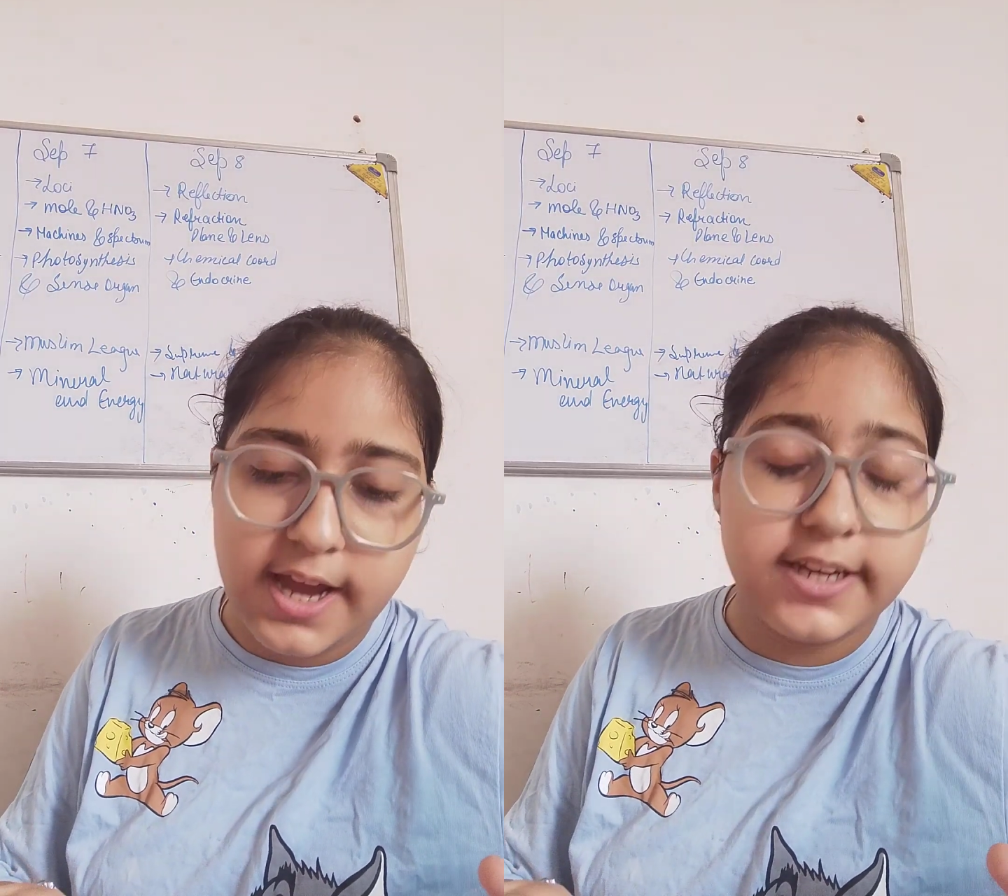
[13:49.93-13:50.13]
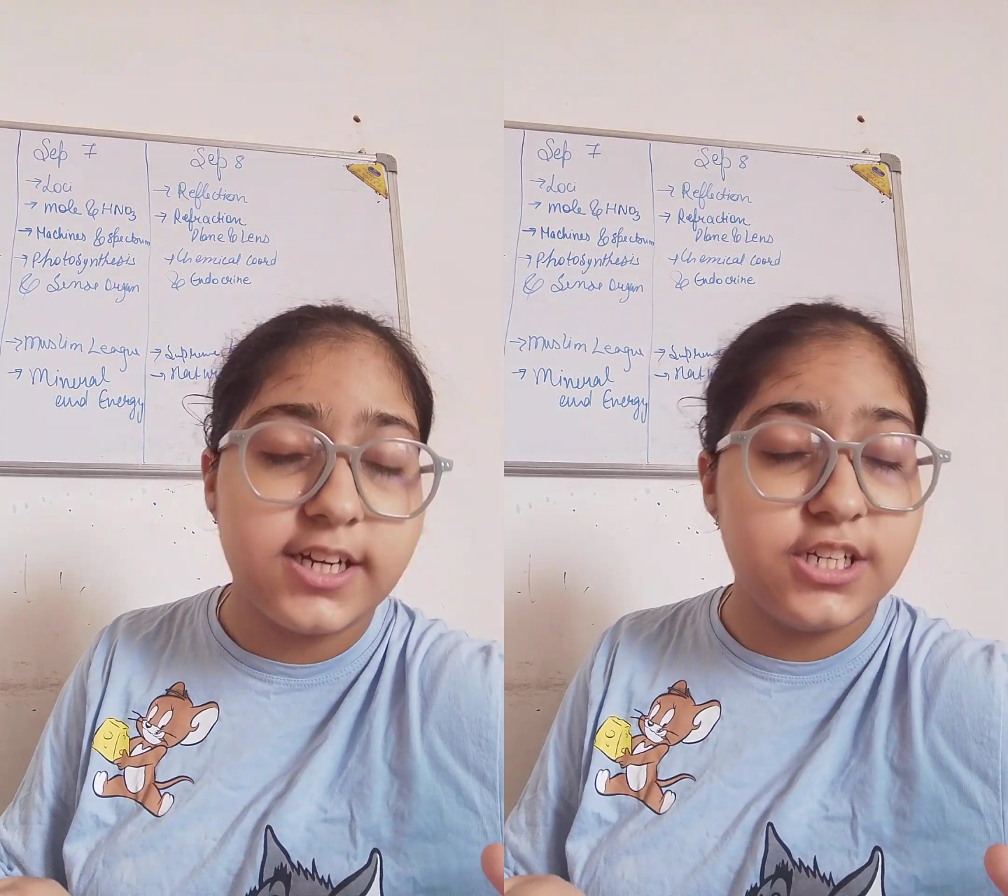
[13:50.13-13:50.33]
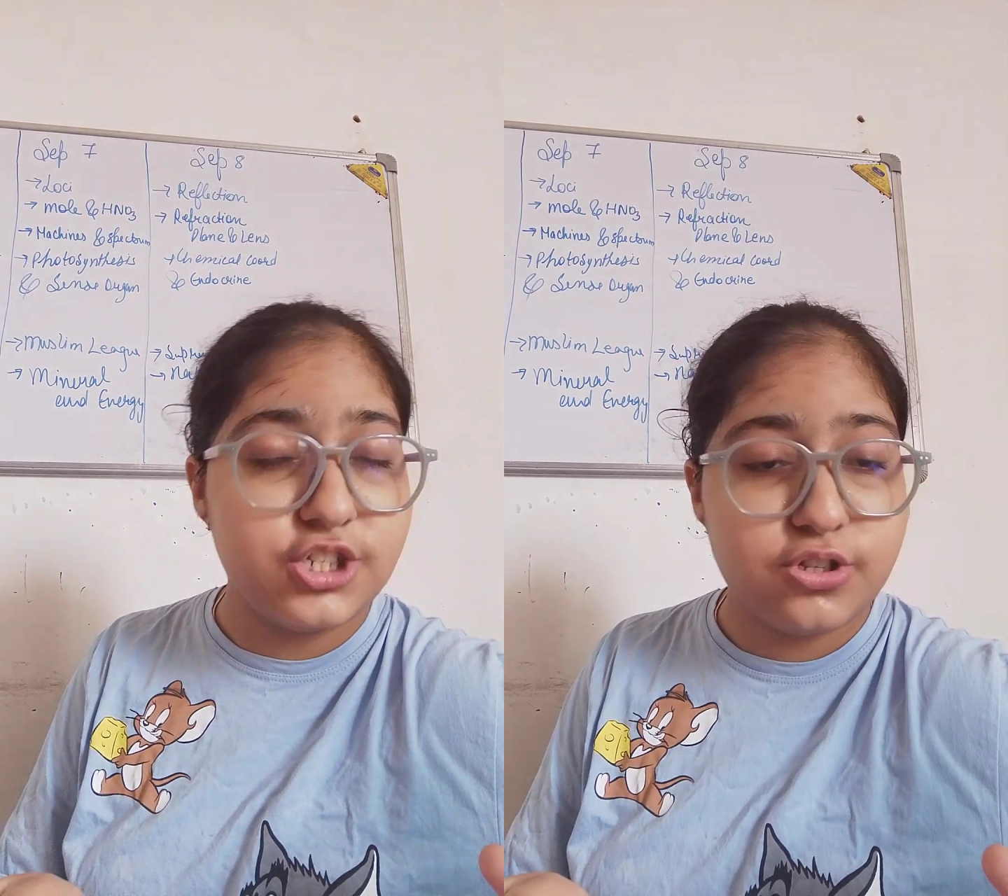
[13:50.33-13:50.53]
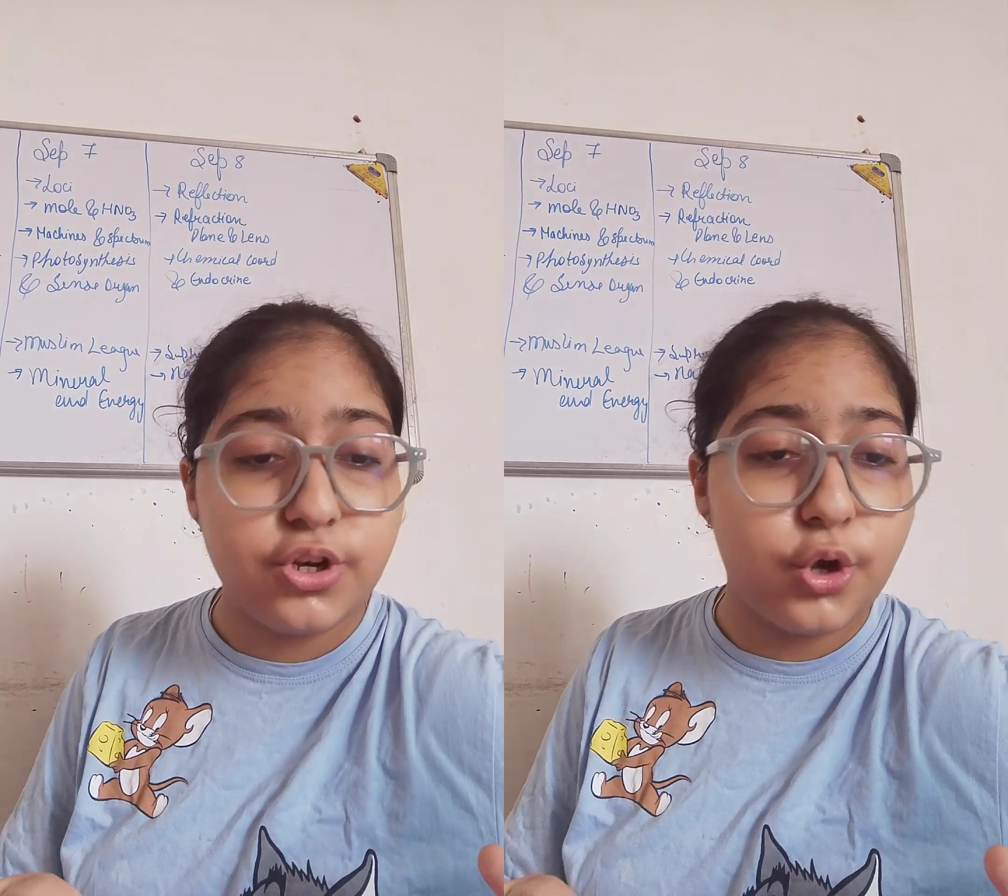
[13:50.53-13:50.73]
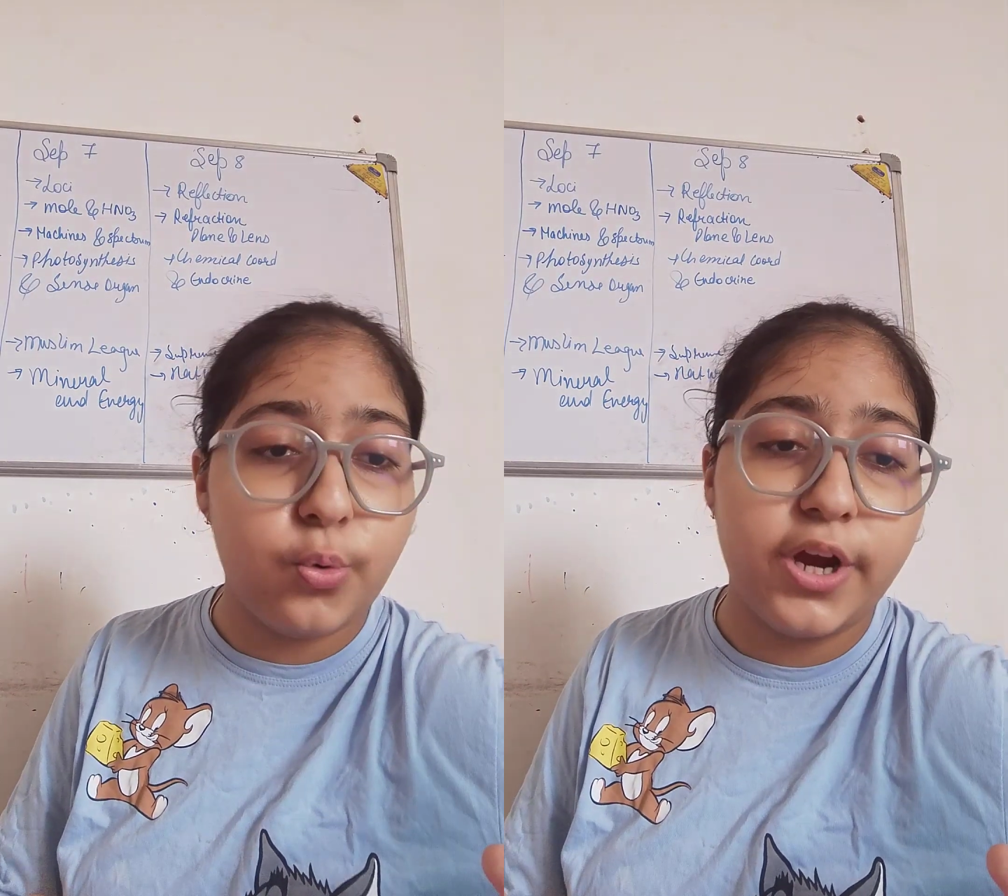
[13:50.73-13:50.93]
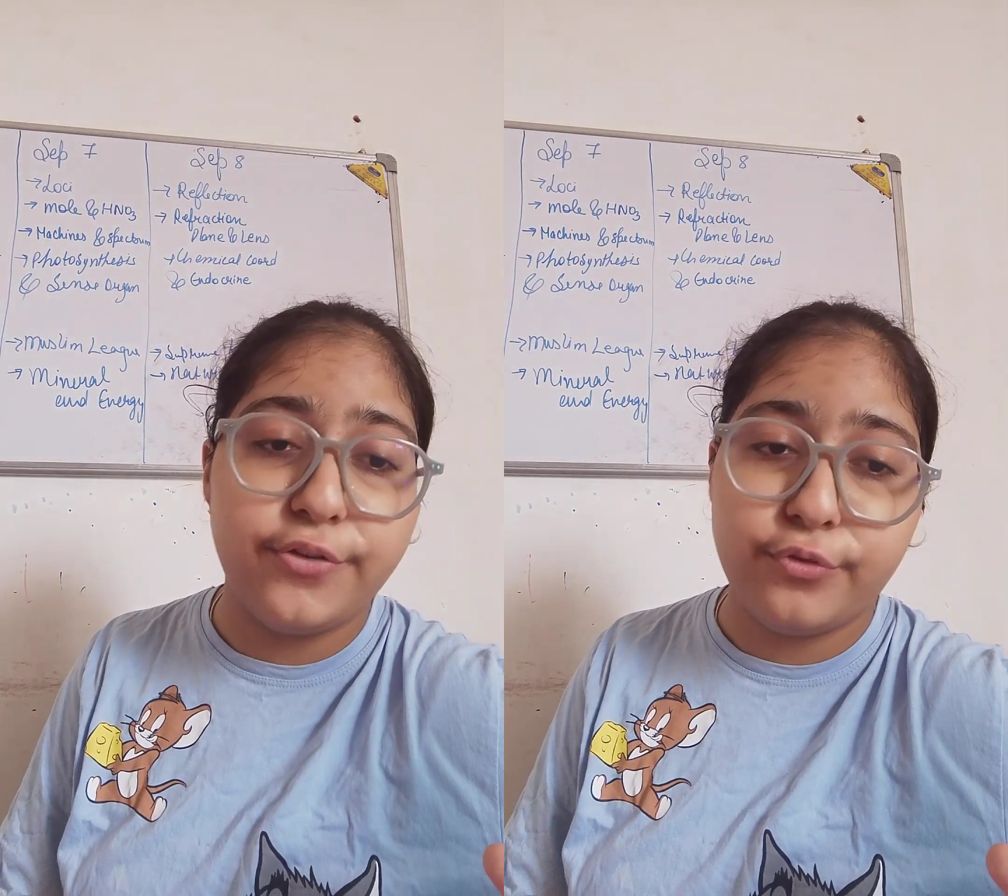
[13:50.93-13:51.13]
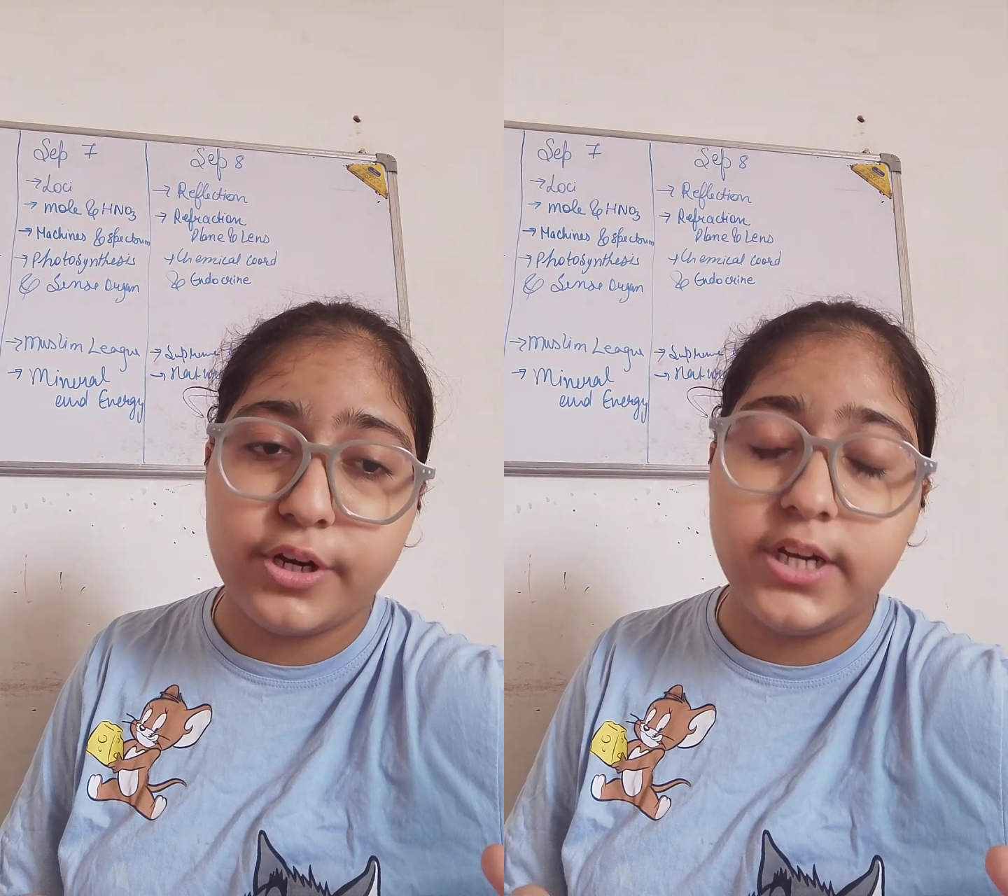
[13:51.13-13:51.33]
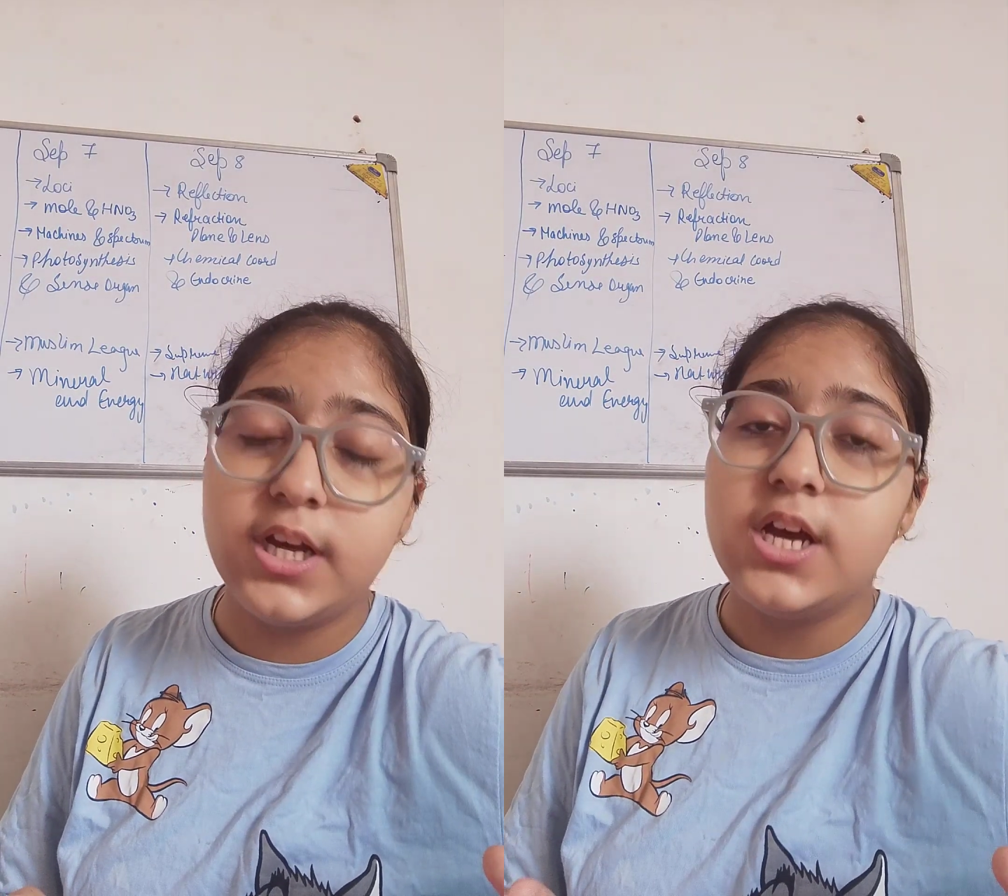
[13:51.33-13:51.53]
and condition required for
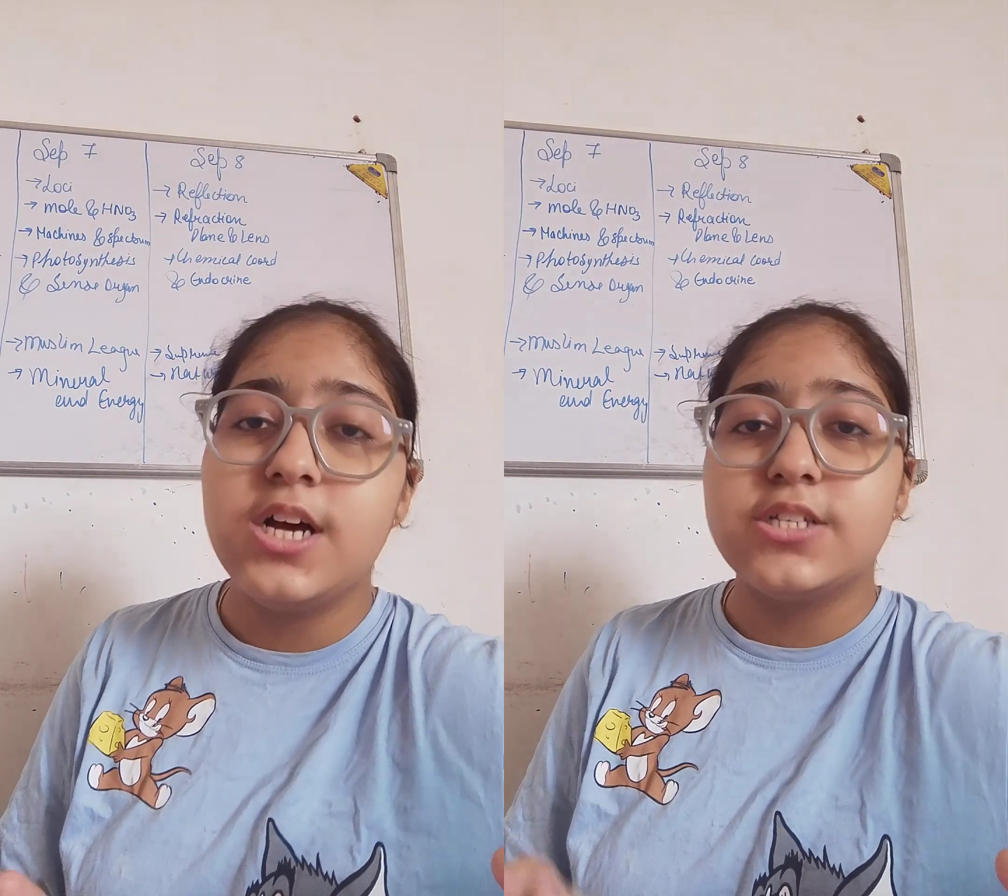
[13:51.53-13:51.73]
it?